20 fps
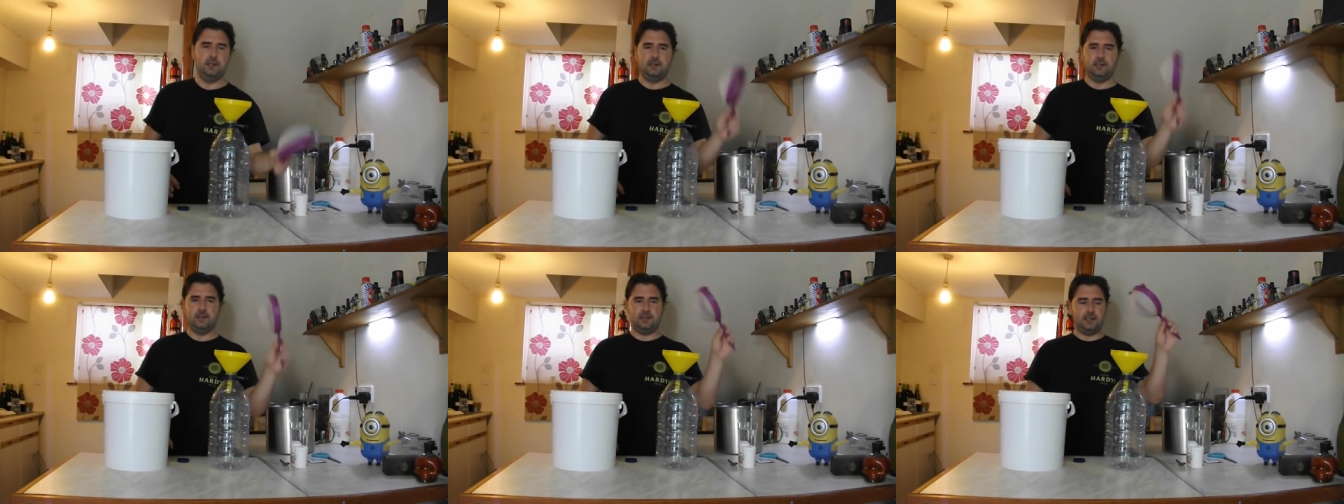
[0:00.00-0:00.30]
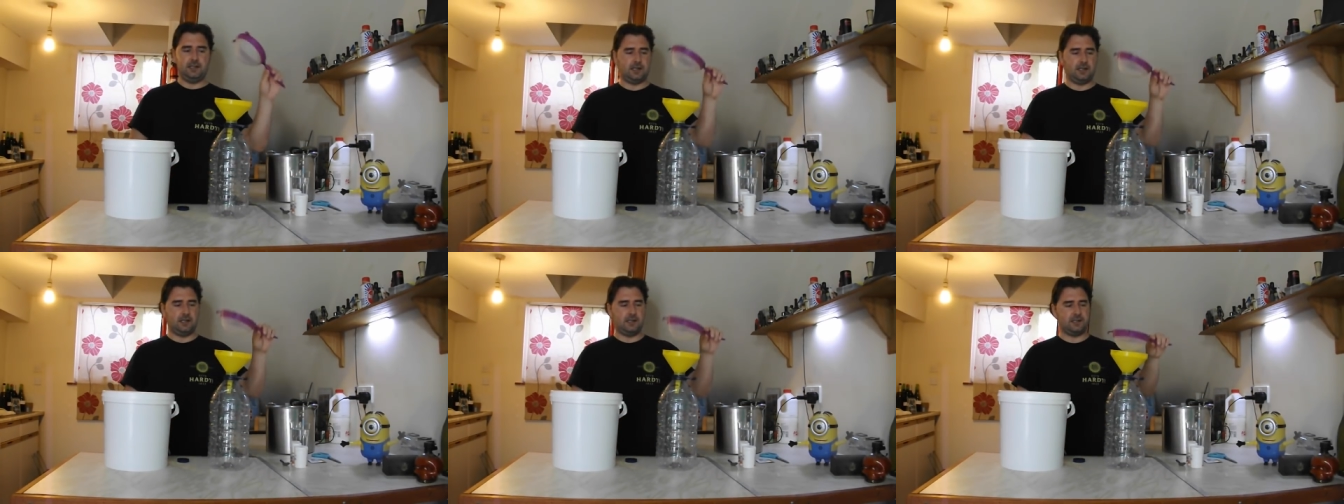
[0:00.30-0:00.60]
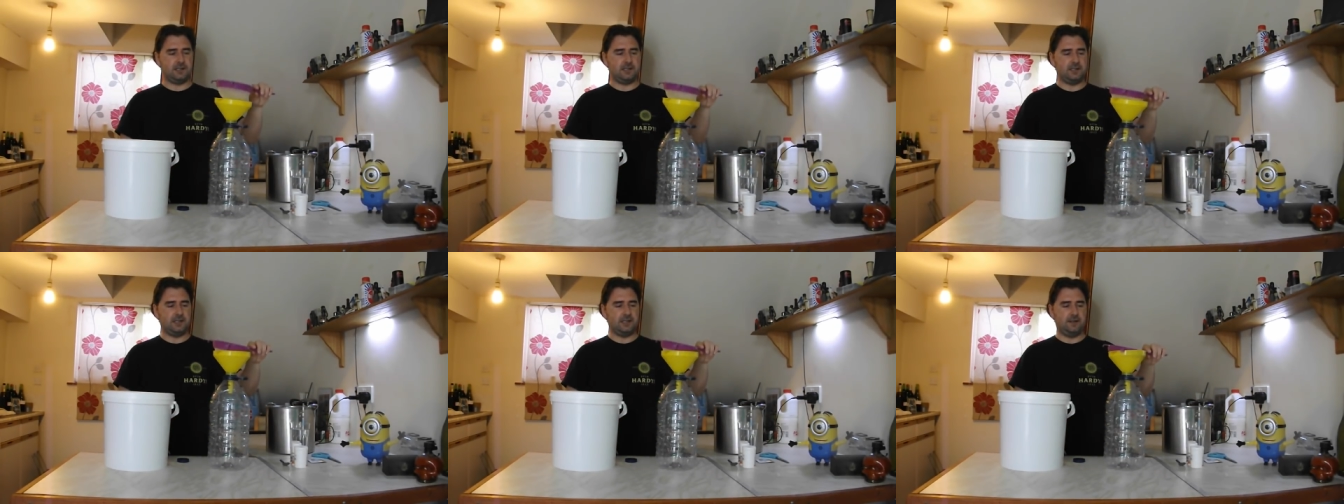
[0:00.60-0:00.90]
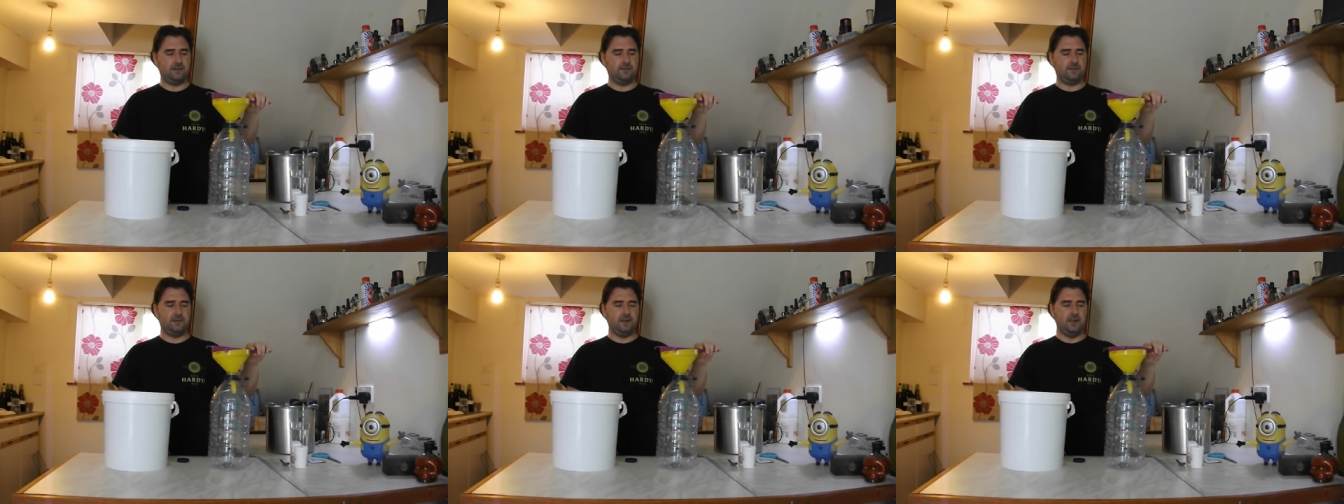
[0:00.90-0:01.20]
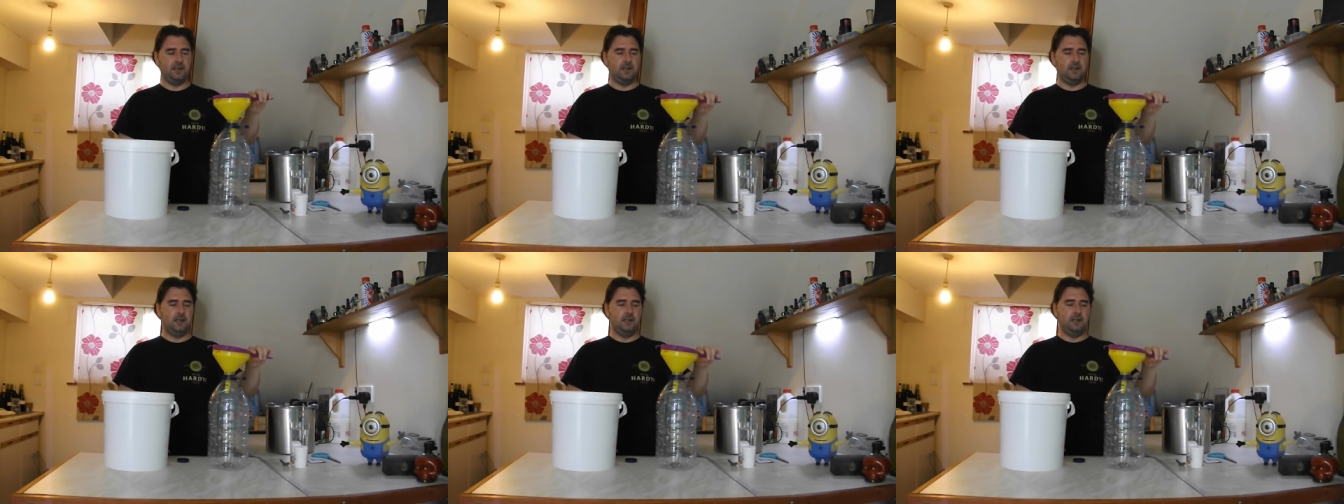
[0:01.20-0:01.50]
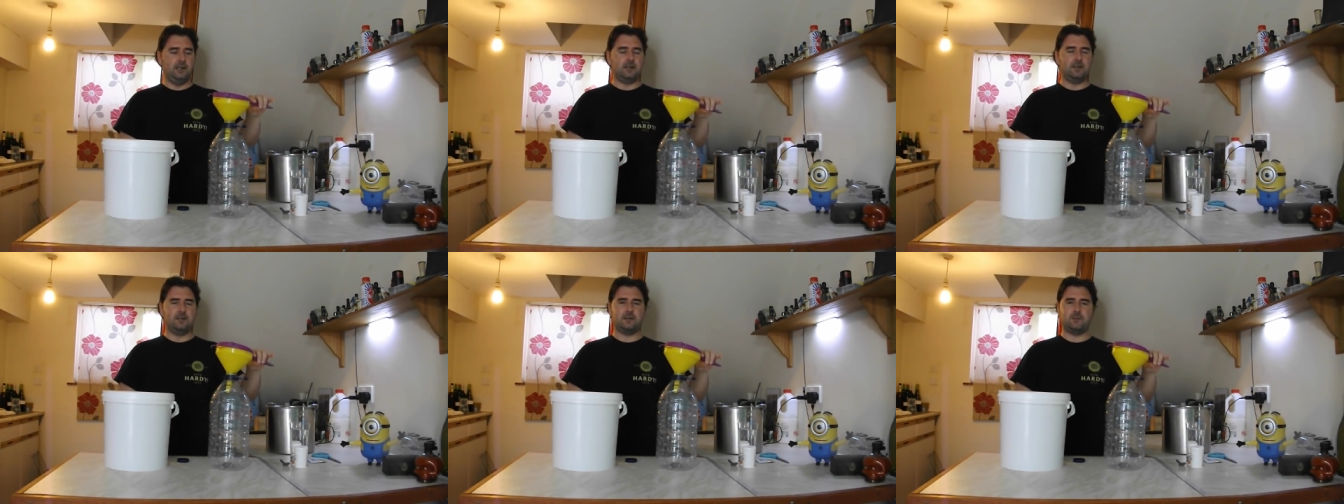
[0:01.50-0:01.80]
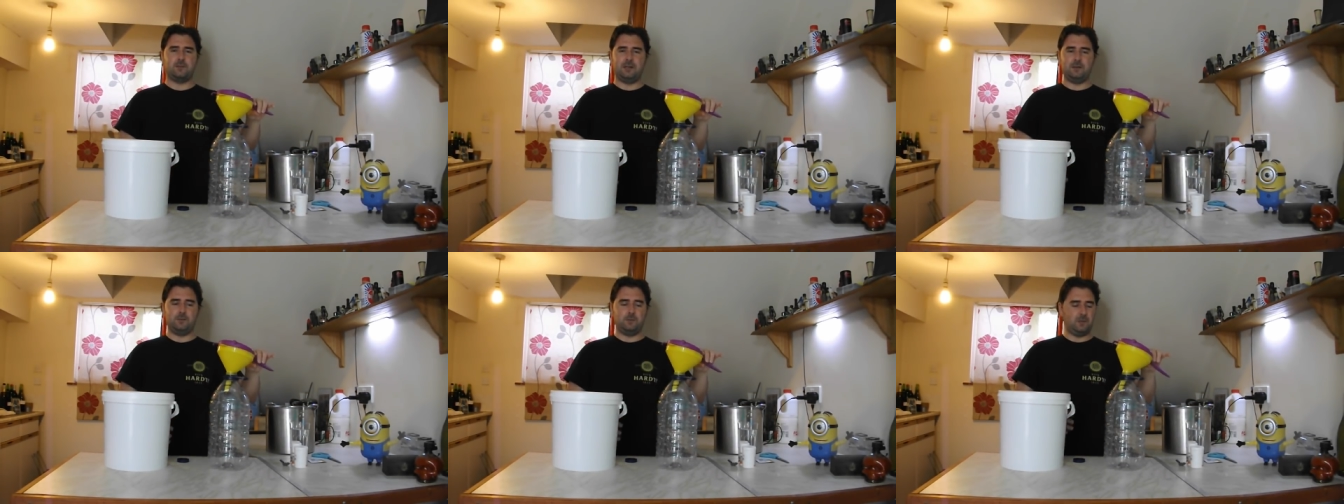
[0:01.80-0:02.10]
stick our sieve, because,
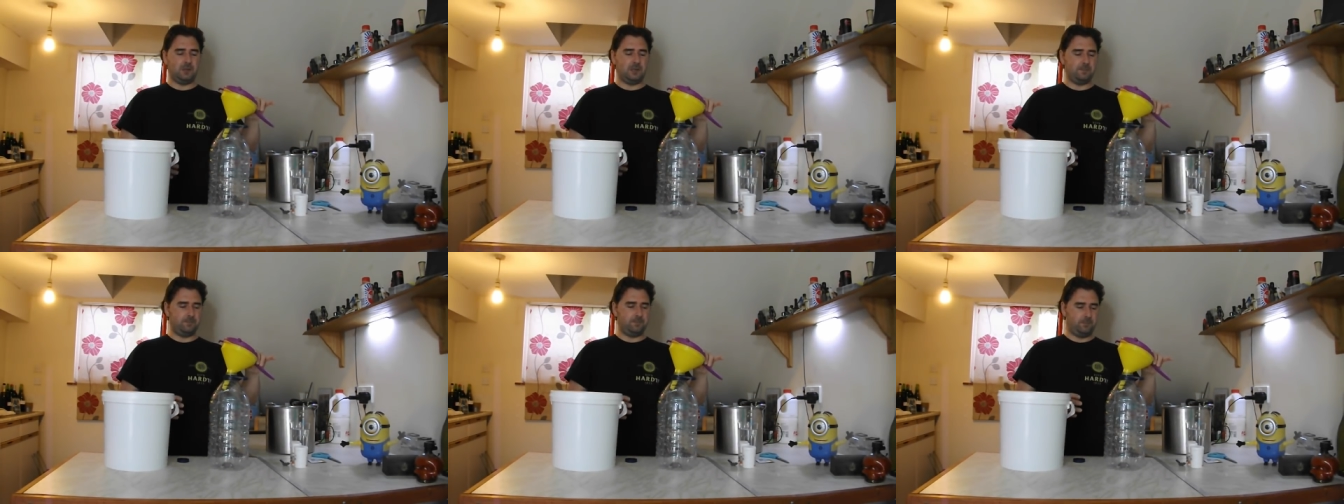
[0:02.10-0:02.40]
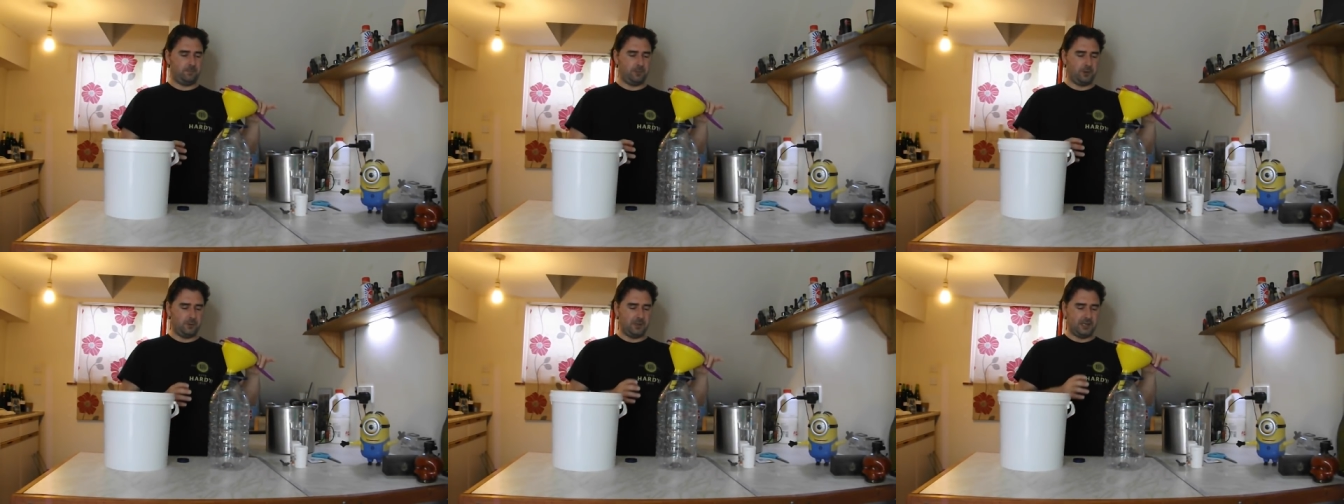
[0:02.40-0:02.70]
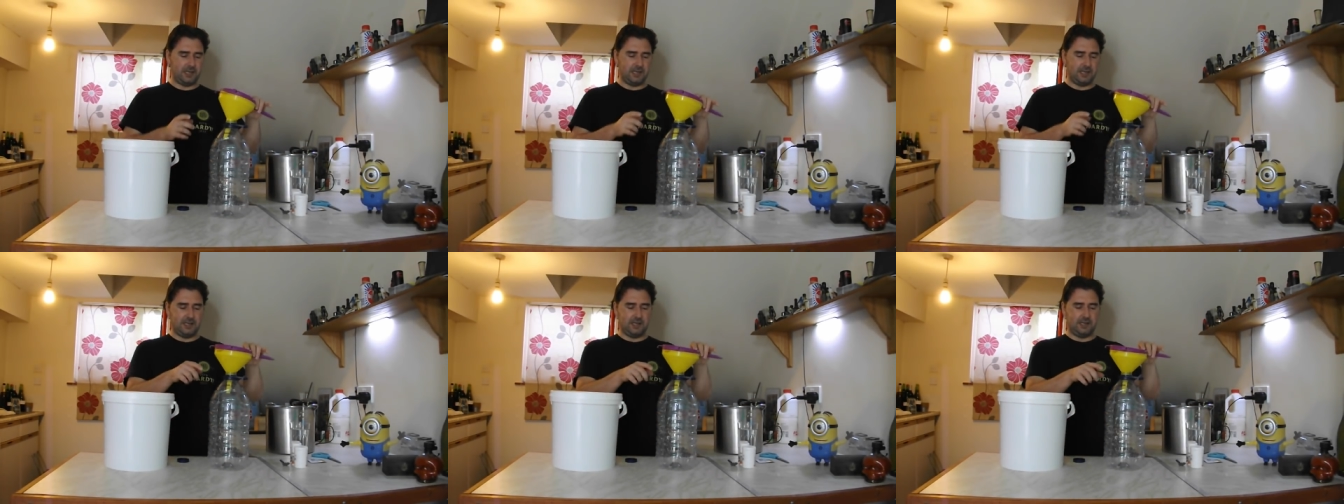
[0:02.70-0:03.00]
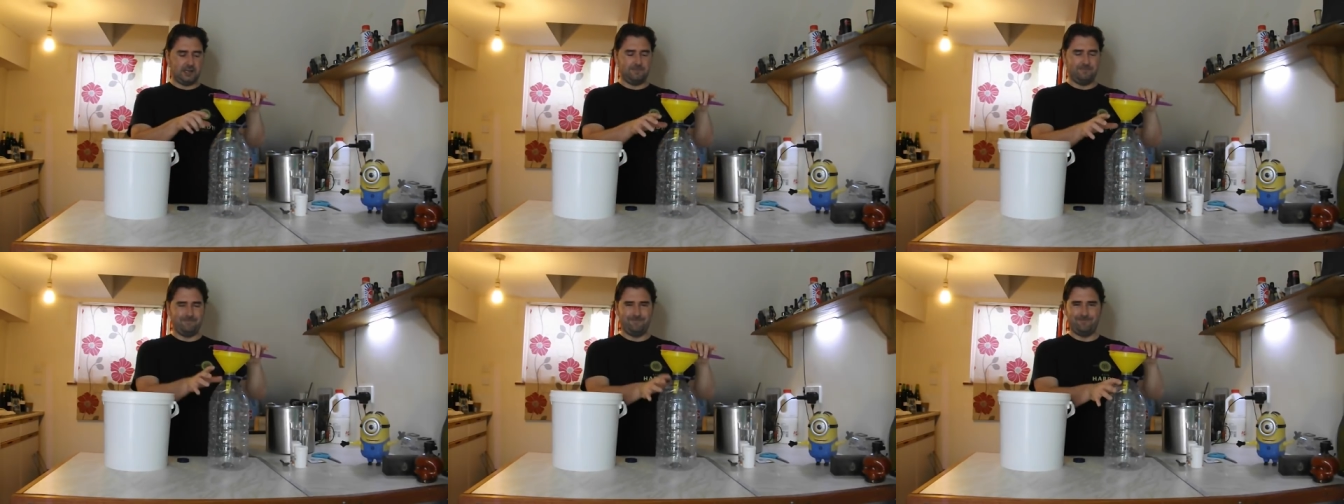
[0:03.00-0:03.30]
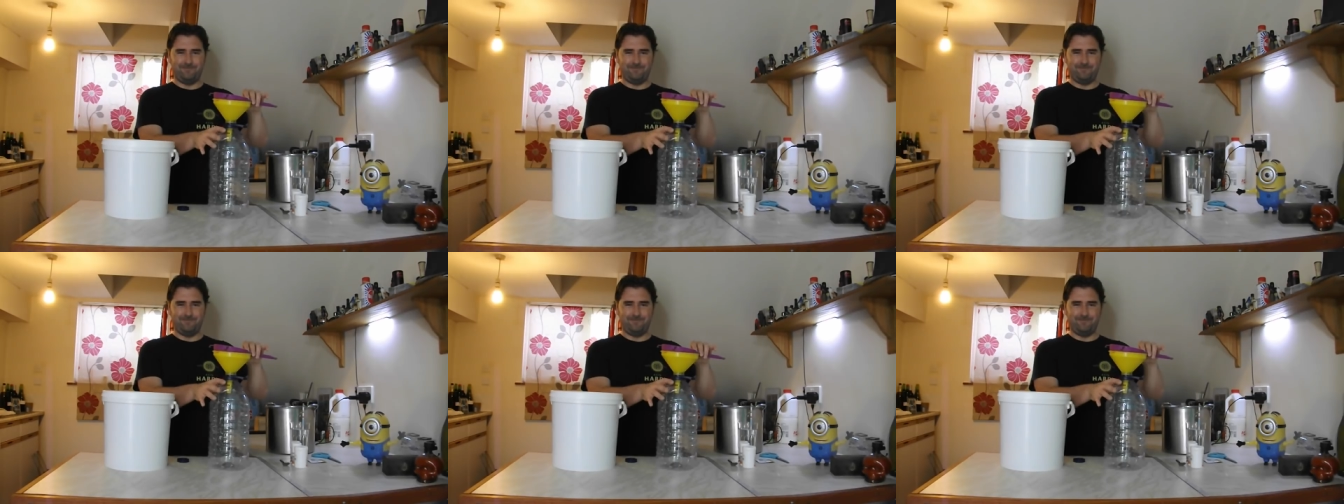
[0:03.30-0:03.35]
well, we're brewing in